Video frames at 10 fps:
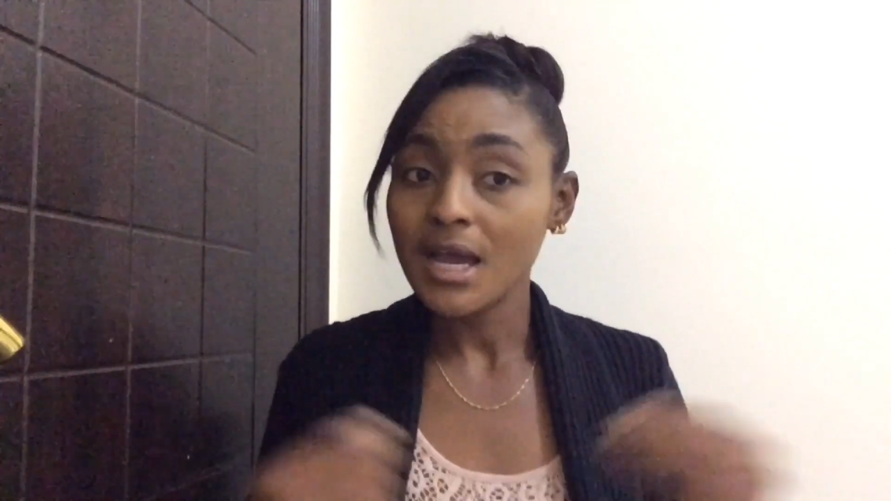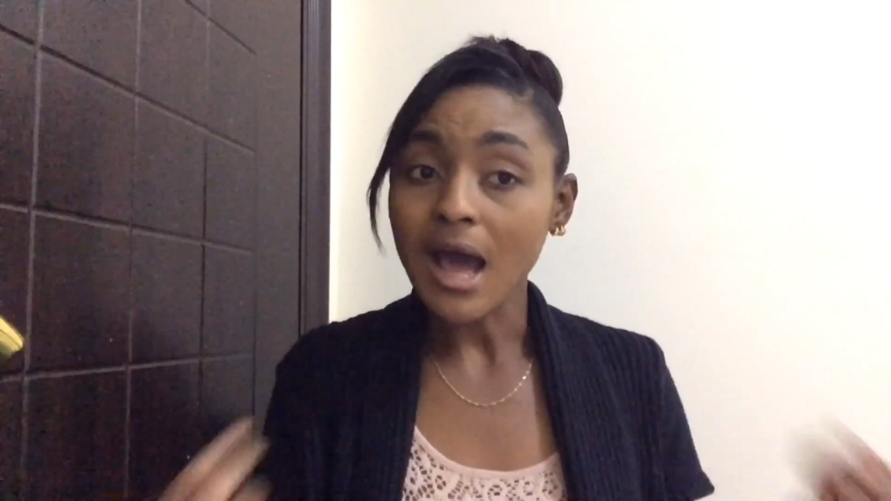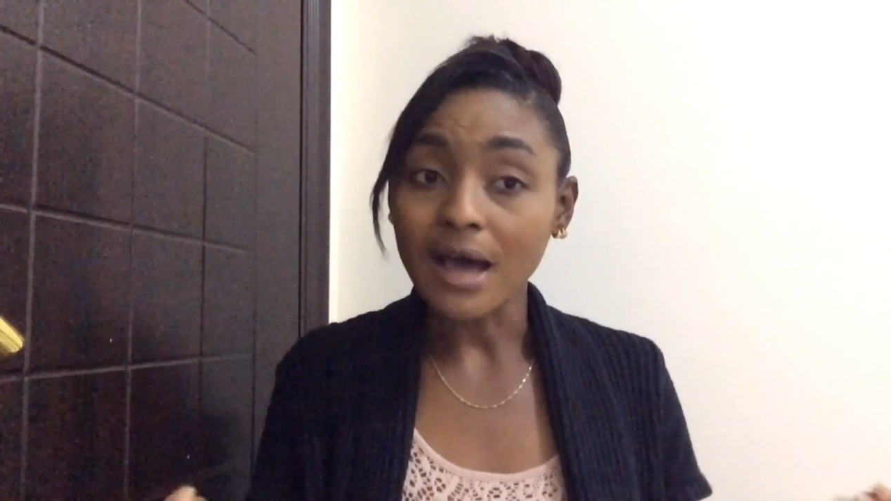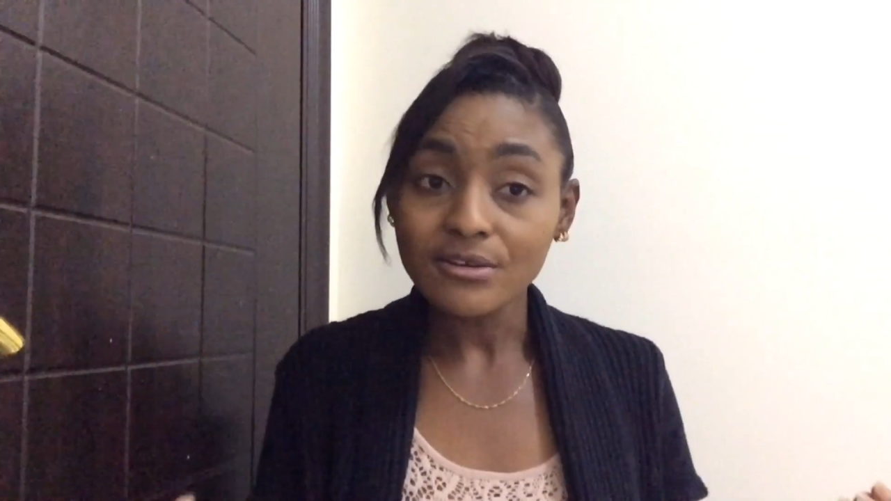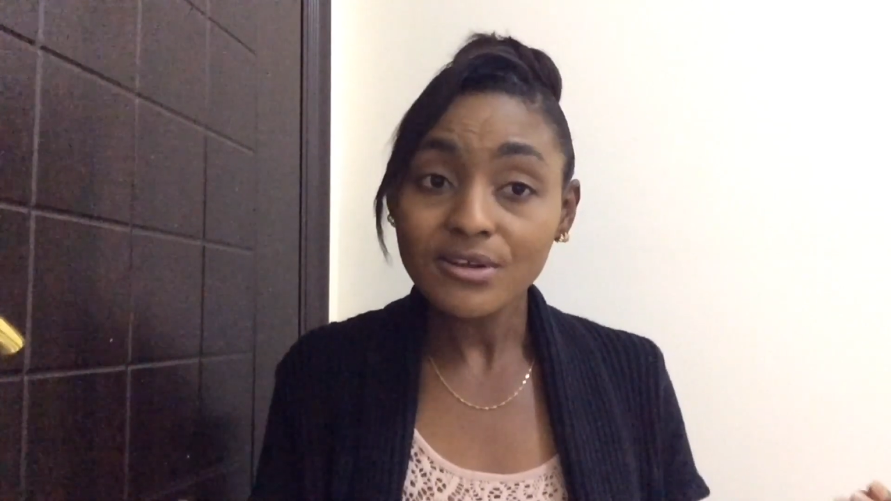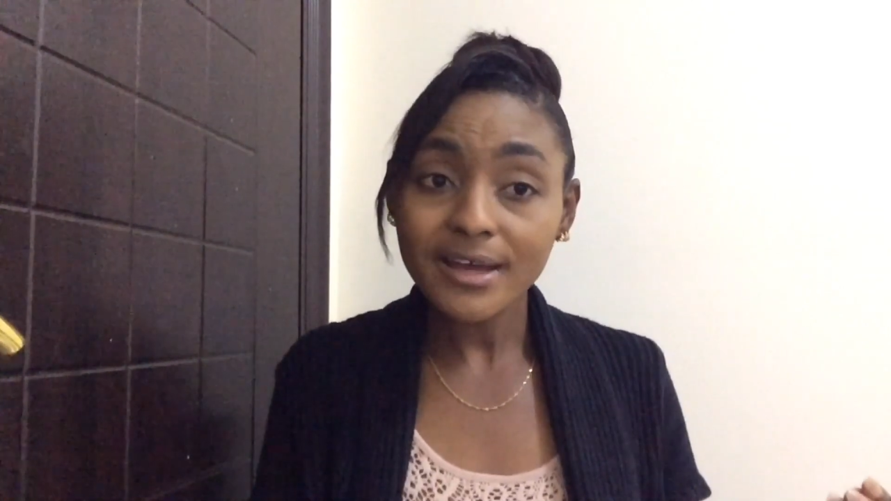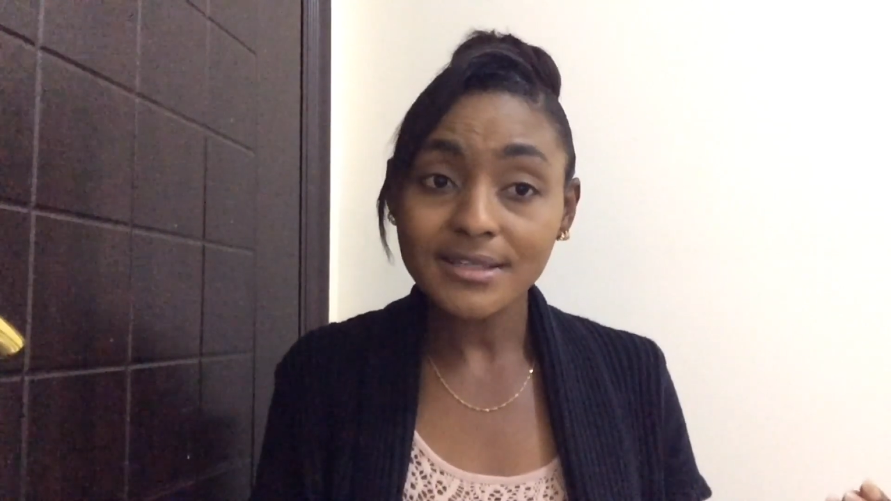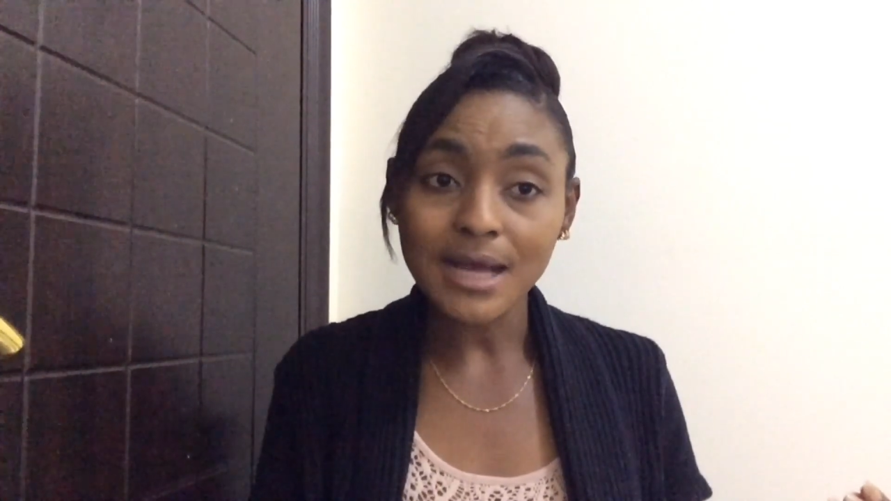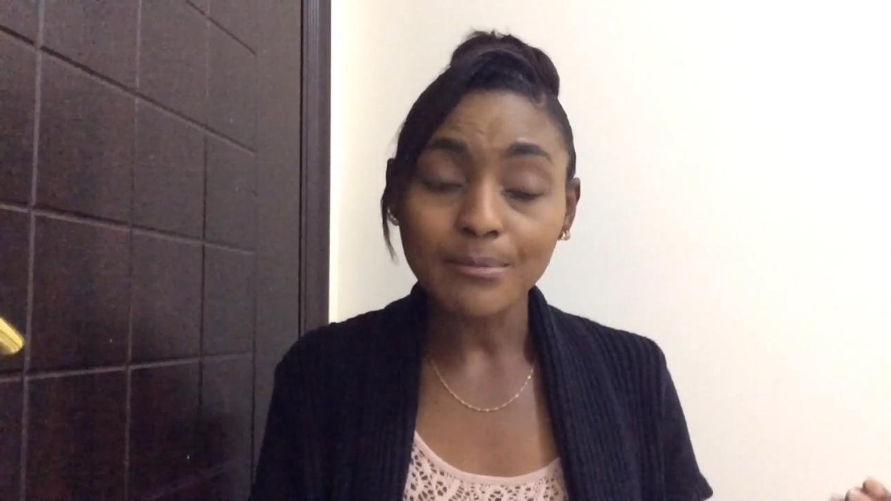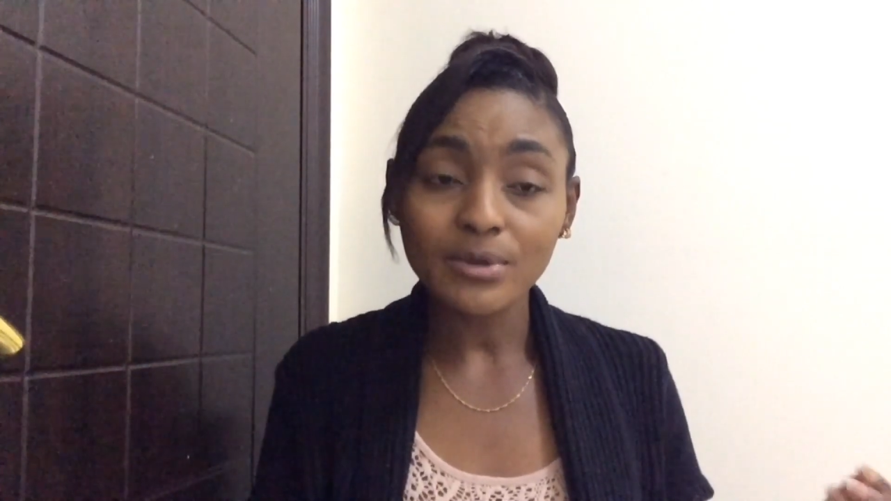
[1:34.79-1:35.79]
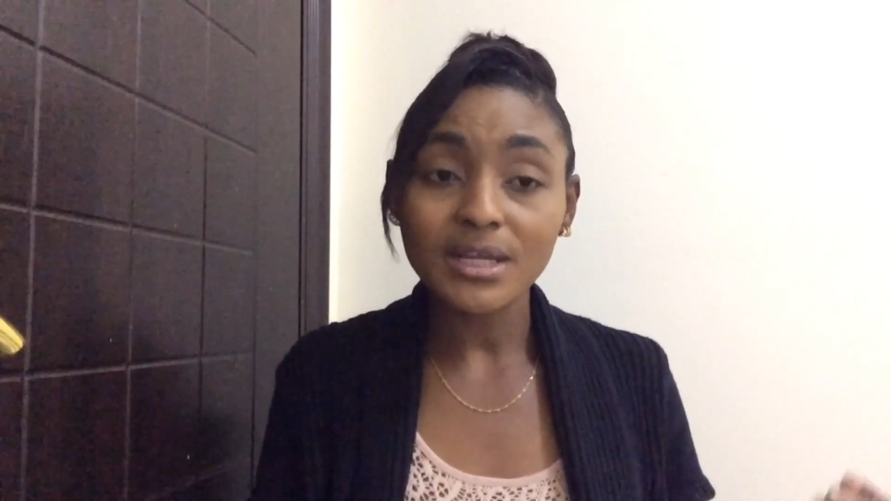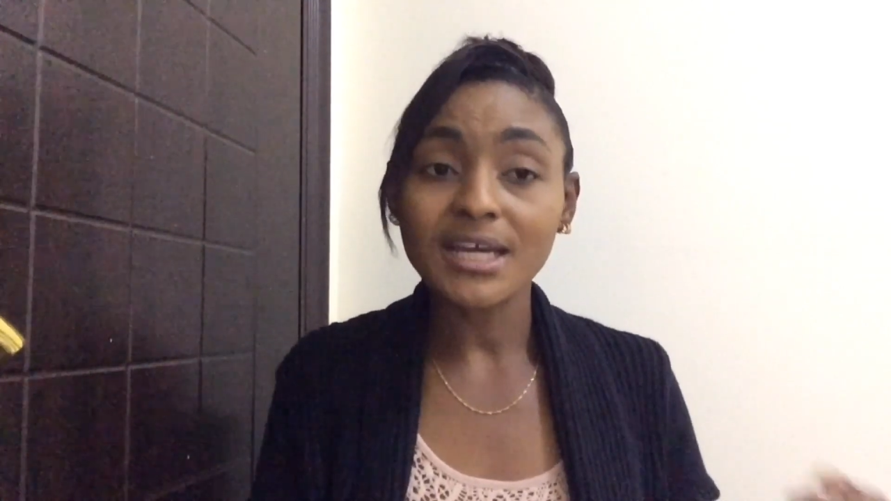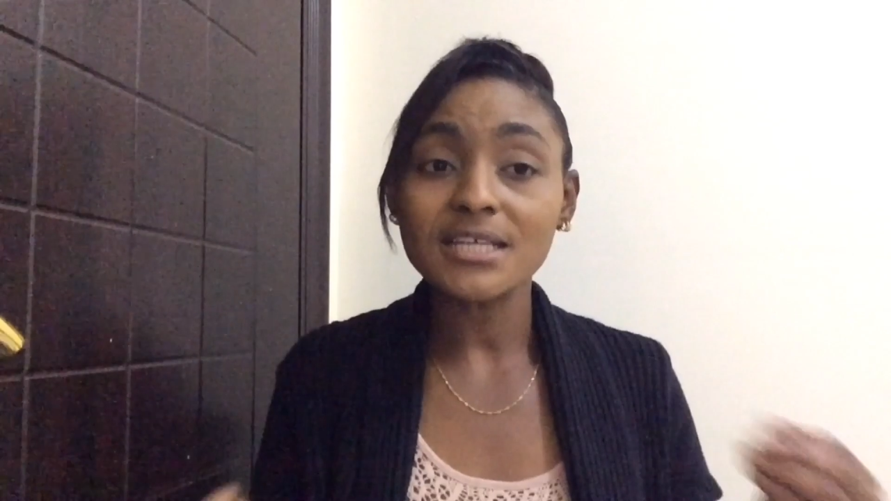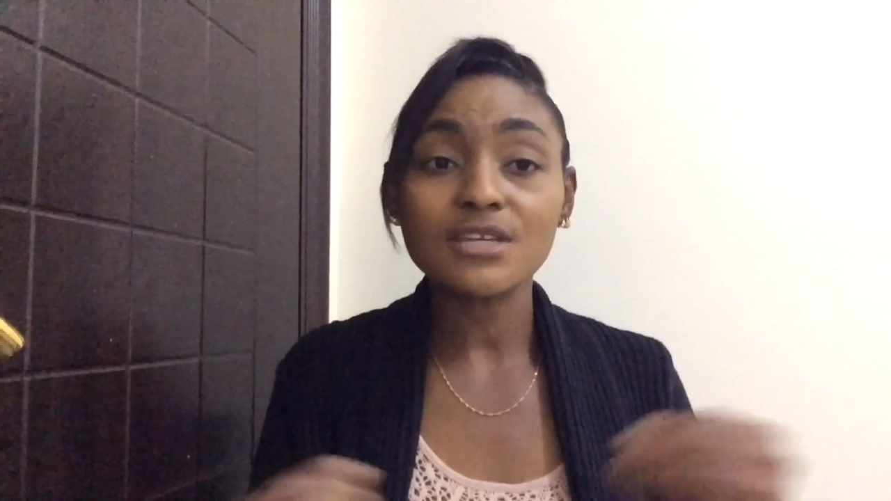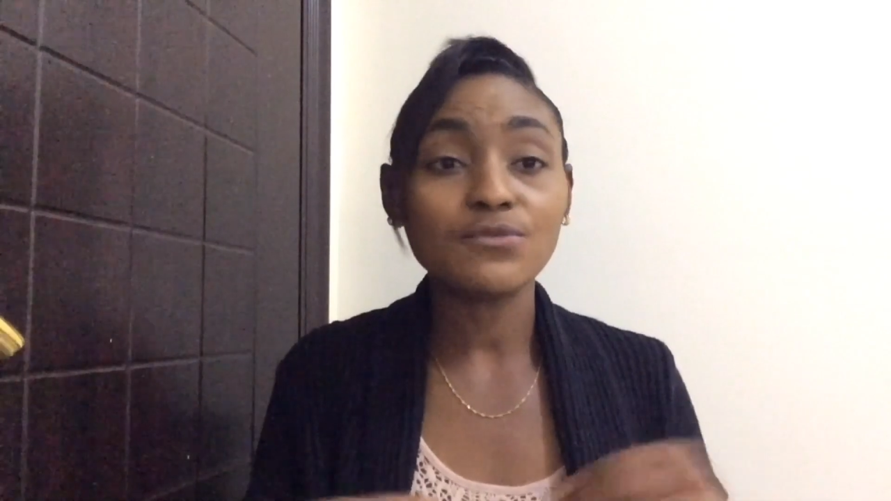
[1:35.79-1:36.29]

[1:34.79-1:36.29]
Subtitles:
Another example is if